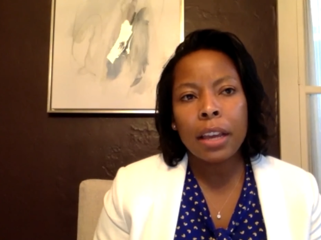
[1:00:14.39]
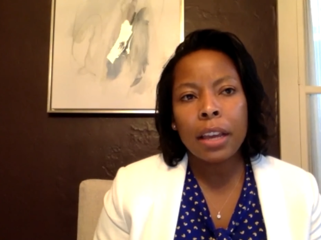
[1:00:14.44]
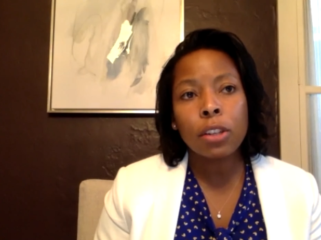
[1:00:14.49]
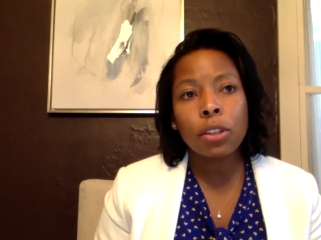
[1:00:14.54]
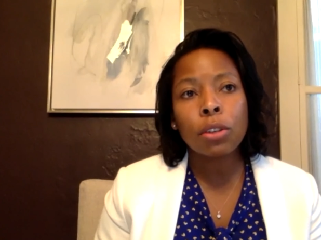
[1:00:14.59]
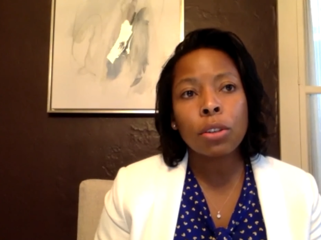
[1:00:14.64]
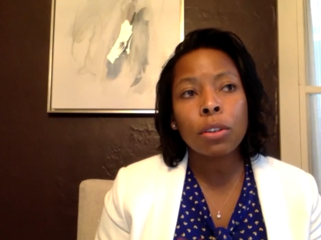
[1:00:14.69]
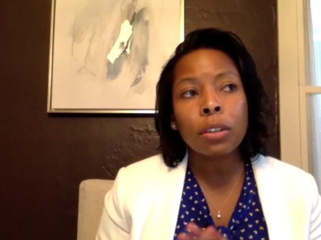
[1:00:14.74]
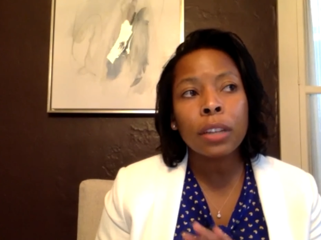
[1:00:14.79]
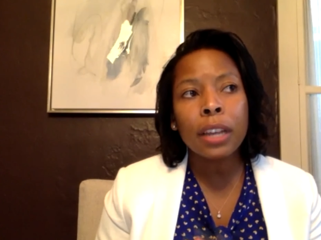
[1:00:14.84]

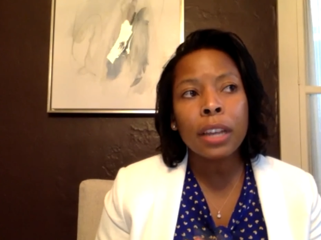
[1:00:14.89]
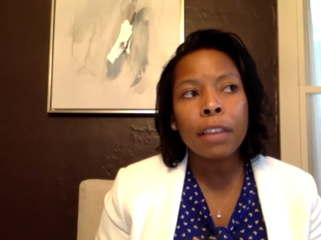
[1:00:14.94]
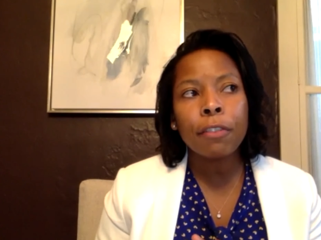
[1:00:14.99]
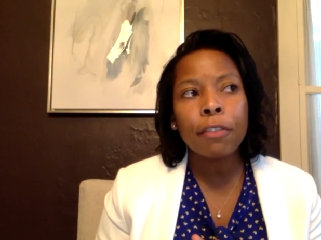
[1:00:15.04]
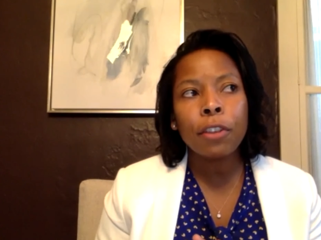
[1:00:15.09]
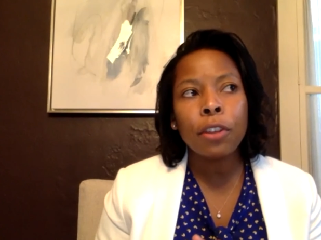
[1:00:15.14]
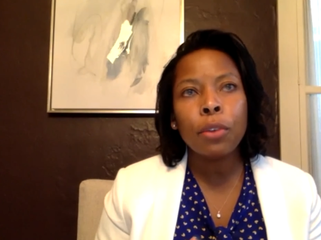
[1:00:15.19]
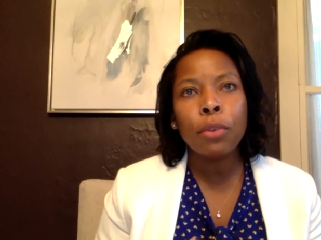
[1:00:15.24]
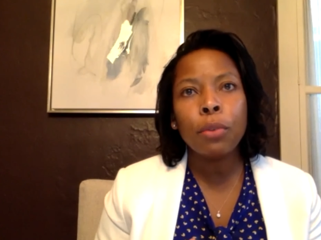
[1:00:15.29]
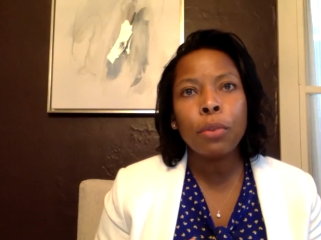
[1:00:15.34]
certainly if
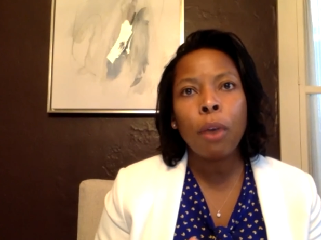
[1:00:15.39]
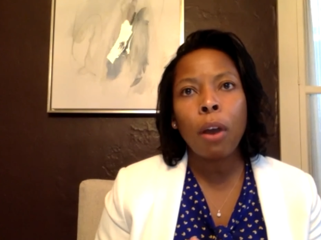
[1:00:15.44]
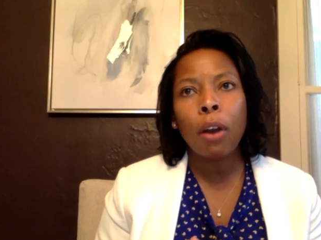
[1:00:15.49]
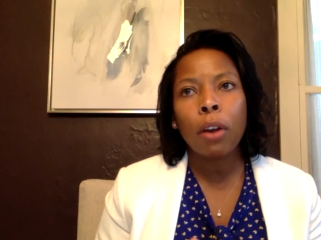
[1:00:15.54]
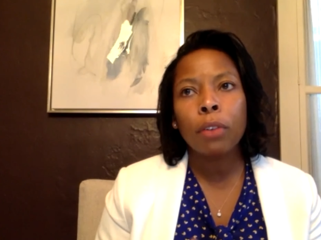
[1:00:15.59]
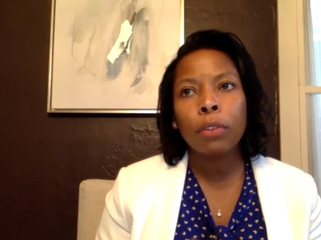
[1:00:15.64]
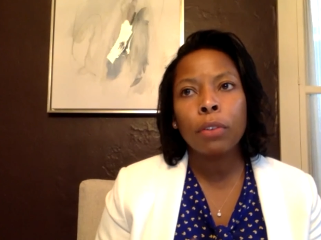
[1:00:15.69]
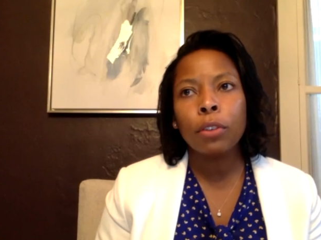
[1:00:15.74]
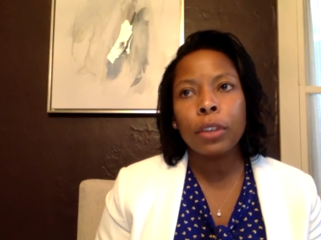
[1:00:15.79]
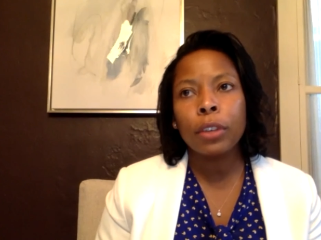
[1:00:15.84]
you
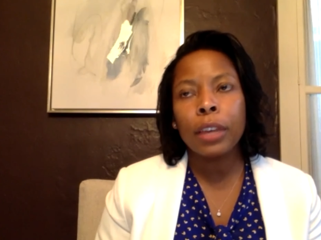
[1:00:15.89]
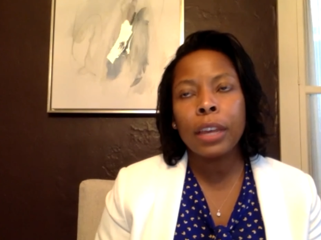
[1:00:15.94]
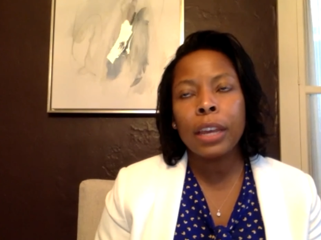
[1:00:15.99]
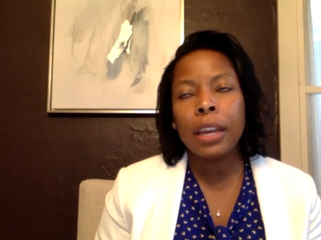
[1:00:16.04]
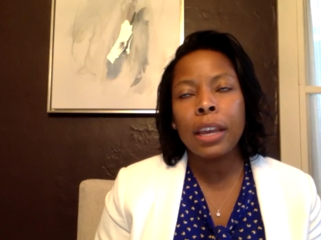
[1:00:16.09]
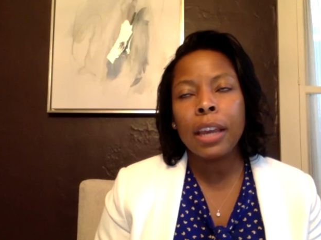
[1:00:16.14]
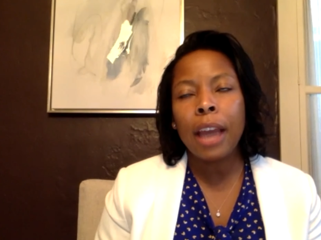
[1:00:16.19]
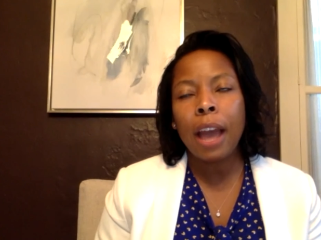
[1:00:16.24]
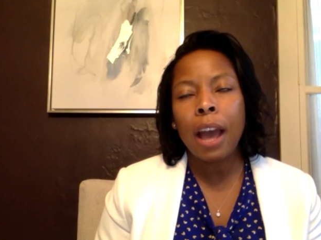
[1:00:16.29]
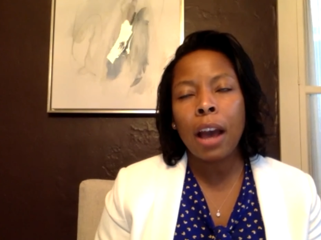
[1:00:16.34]
are
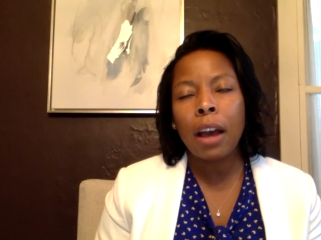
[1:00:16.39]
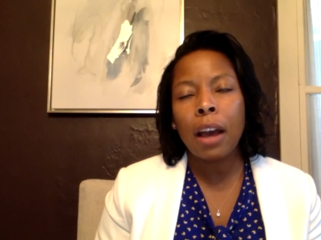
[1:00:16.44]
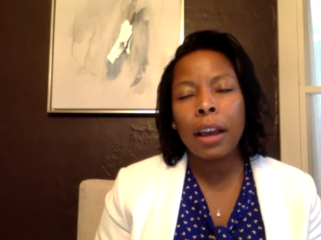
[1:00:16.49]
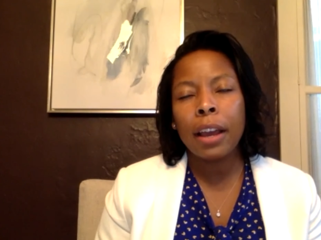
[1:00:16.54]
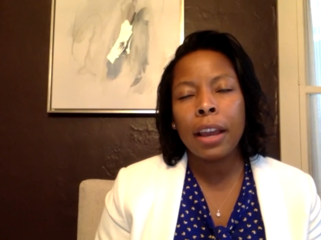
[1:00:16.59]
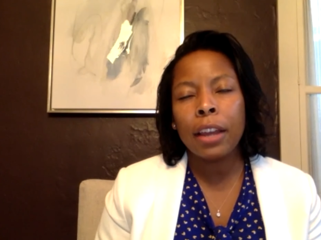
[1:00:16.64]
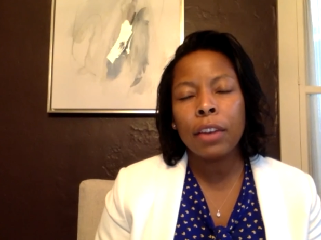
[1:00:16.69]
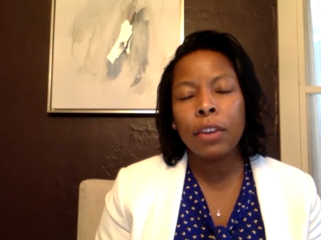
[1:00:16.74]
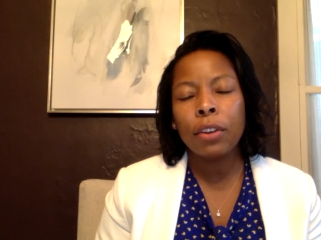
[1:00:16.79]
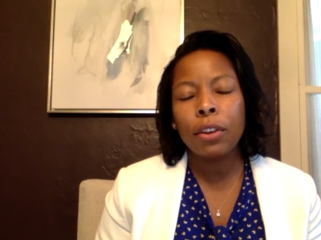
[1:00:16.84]
looking
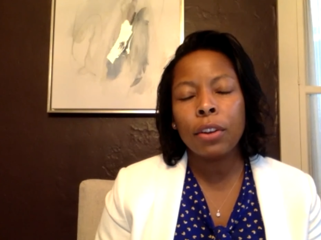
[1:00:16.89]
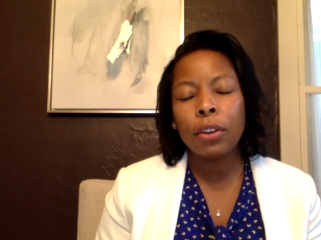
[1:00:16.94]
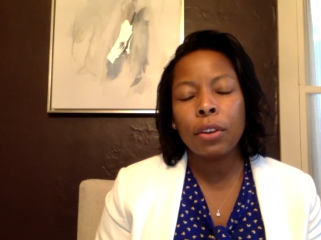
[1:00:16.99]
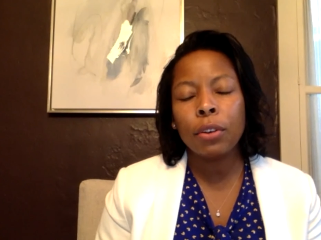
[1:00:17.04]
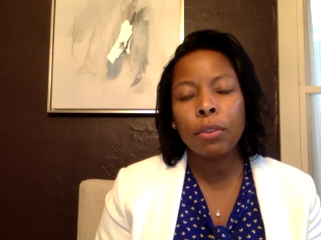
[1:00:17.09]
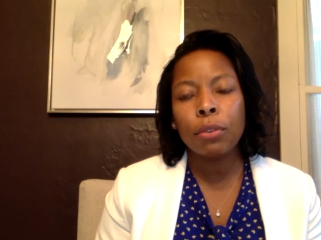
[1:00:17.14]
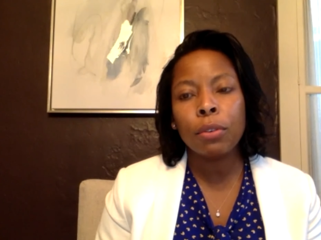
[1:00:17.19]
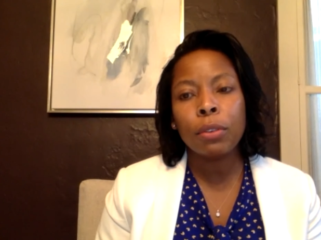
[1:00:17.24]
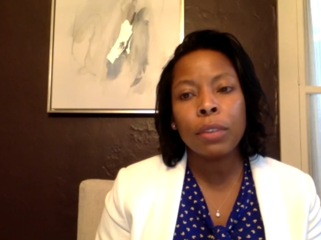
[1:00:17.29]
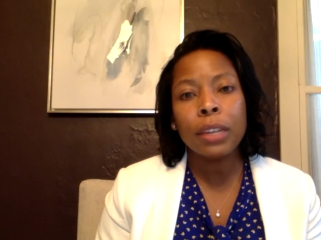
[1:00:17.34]
and
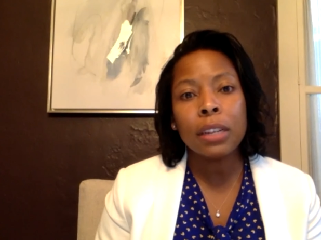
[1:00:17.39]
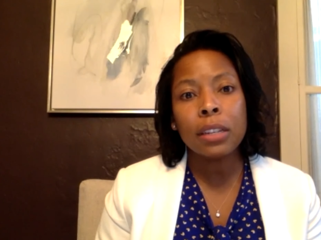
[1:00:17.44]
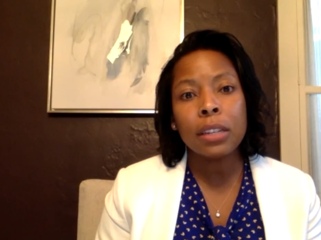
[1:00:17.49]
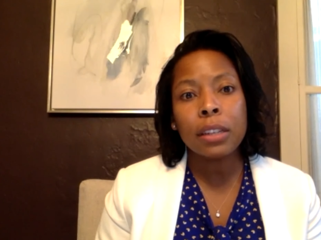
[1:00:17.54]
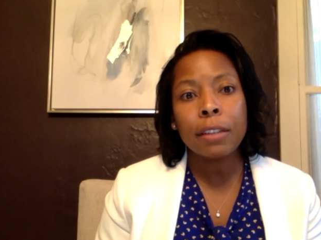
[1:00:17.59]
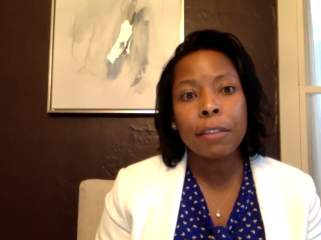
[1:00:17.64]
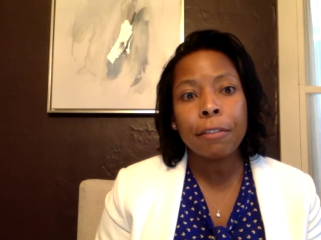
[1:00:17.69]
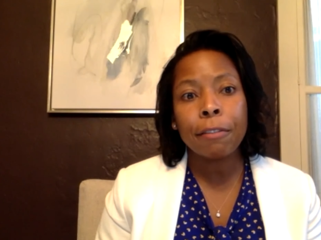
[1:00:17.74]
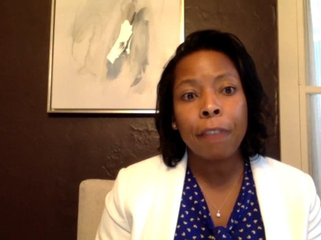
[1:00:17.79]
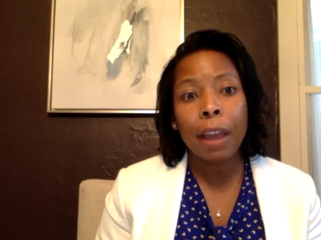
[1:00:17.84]
Googling
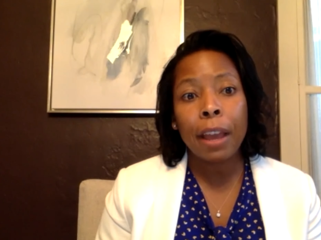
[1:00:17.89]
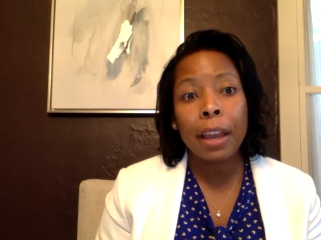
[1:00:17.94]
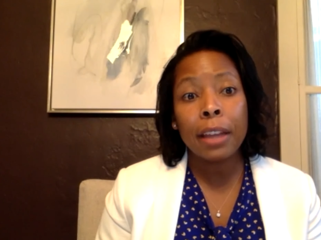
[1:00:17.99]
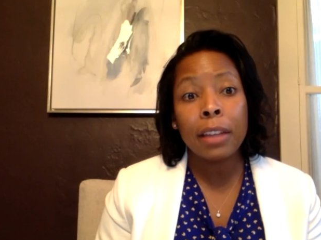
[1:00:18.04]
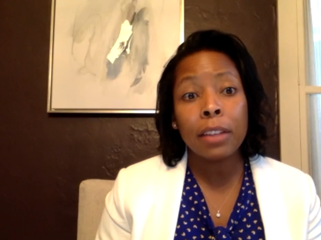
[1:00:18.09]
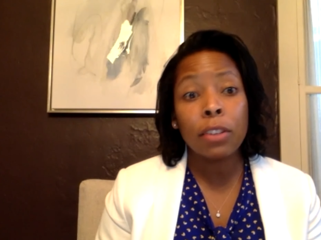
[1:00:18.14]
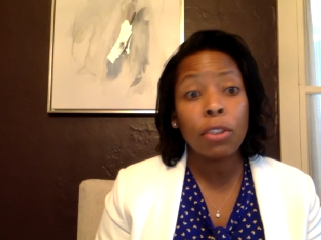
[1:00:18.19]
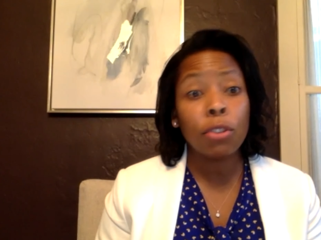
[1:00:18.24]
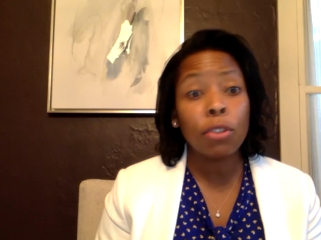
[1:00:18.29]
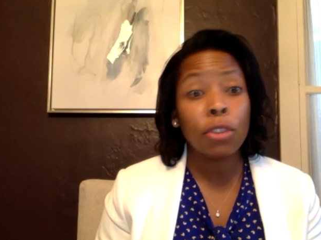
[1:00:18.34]
to
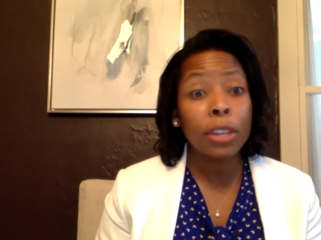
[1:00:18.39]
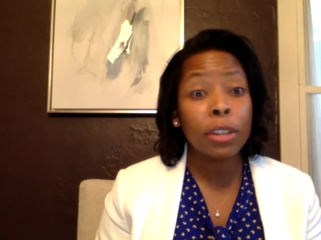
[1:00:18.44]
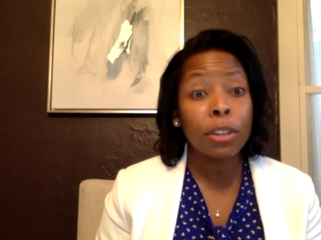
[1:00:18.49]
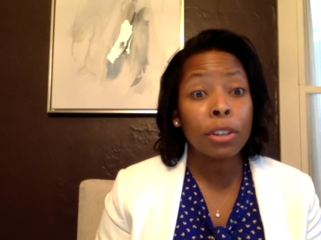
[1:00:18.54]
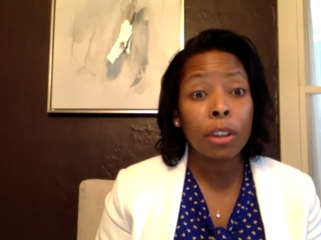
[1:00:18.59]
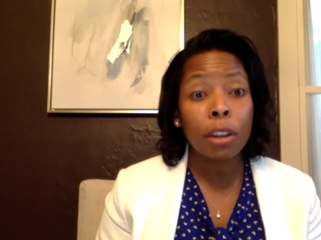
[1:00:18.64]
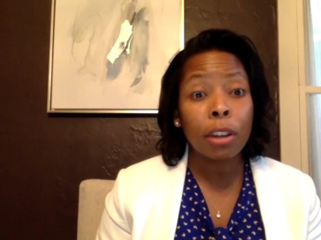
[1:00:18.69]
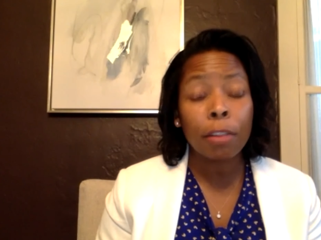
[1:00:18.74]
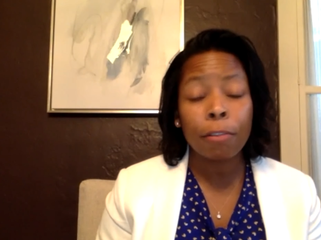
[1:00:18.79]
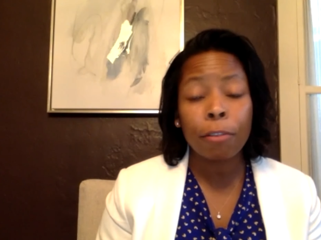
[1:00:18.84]
find
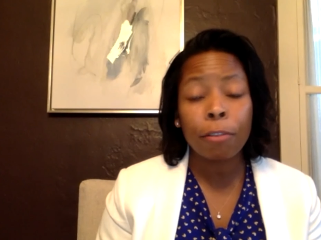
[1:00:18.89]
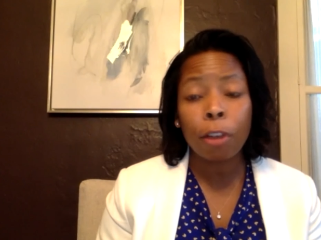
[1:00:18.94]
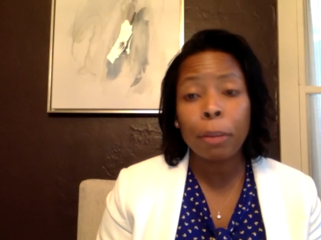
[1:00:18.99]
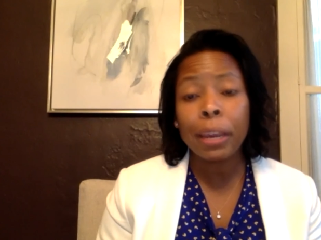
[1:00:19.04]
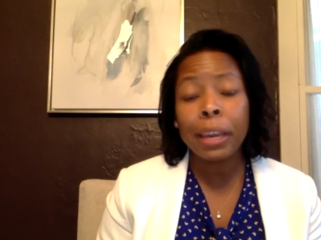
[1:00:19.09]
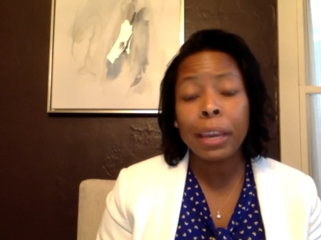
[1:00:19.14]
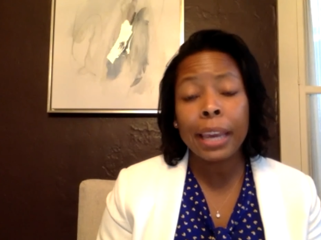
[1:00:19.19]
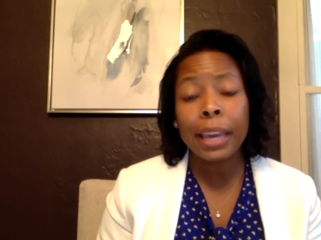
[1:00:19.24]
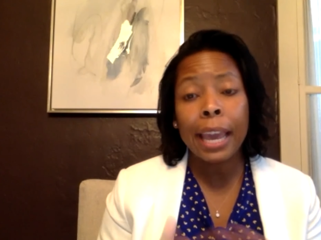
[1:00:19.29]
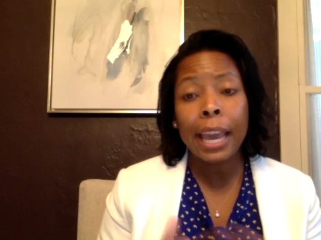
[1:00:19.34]
gender
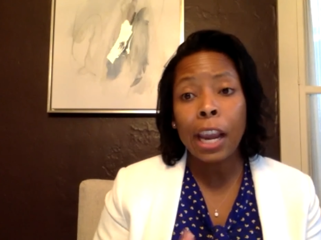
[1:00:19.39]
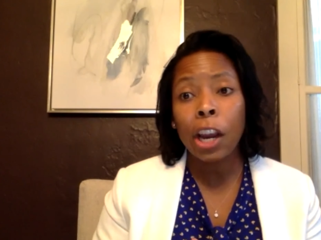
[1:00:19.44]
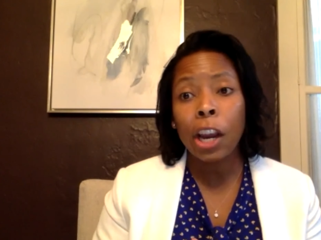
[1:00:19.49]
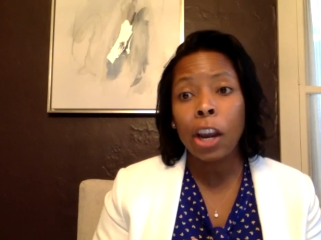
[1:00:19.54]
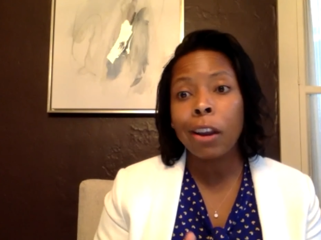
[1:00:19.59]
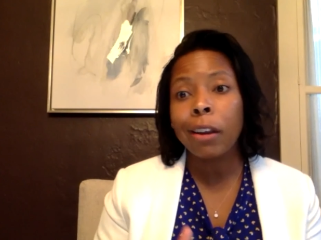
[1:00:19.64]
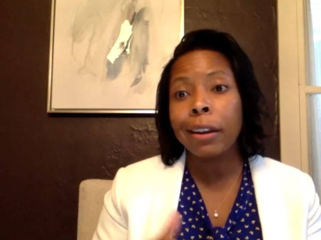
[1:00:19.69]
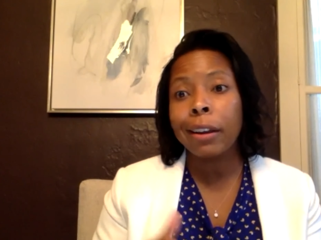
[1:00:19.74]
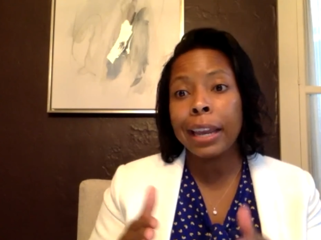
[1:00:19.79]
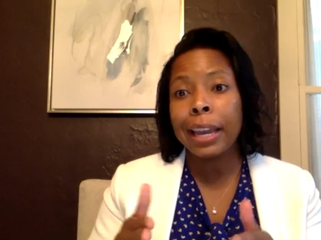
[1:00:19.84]
affirming
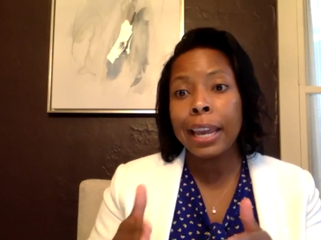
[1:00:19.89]
care